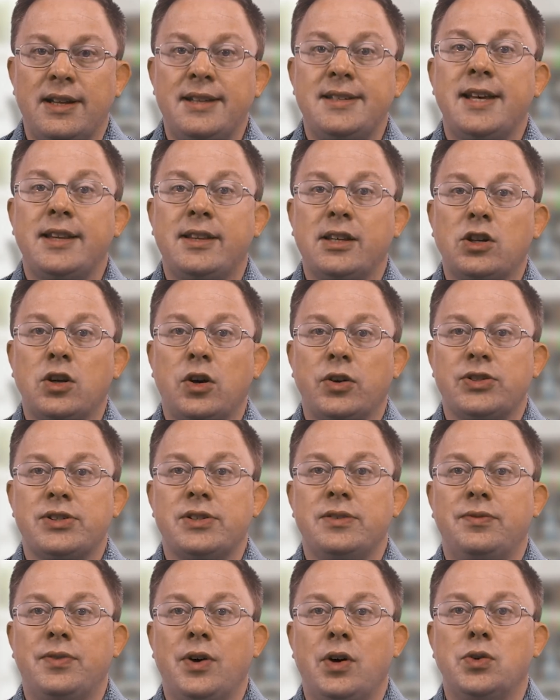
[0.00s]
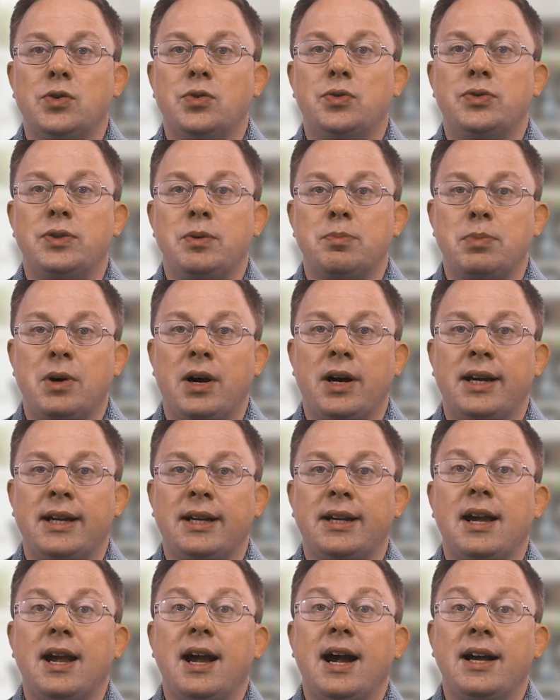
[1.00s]
There's other costs involved in
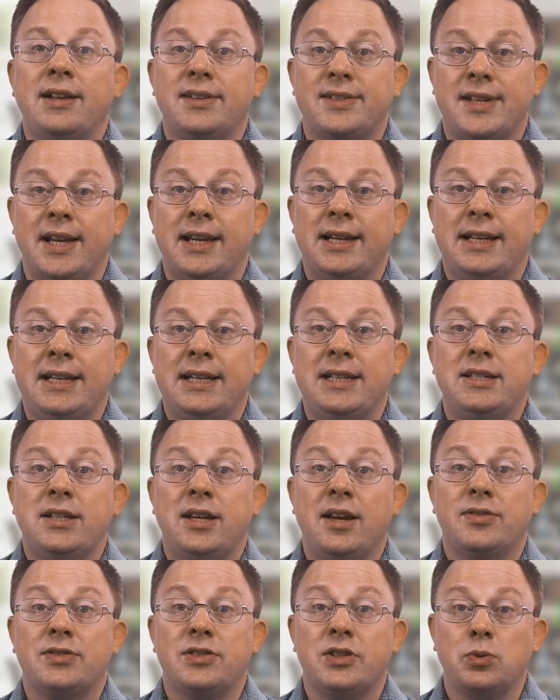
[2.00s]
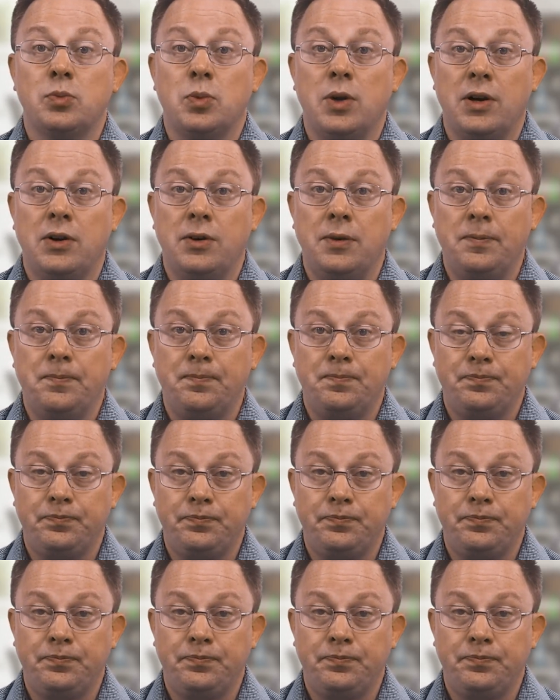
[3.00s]
buying and selling ETFs as well.